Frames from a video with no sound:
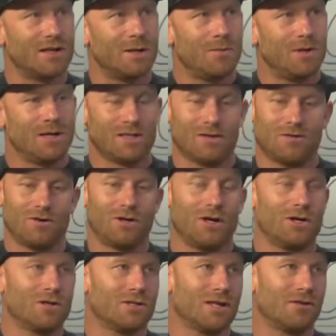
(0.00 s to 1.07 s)
Because if you cut
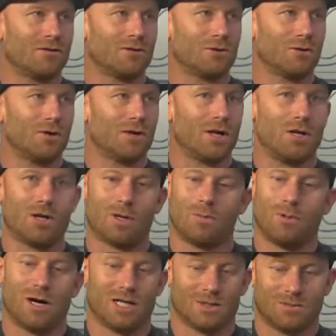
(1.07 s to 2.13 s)
yourself short and you can
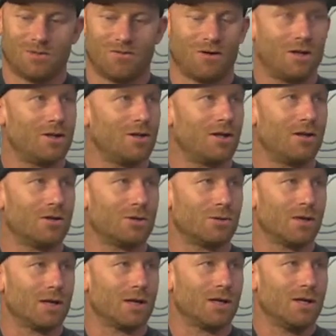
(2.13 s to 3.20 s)
possibly fit in another
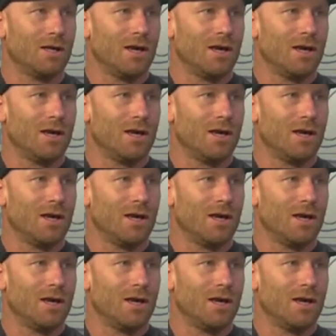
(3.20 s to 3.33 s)
trick,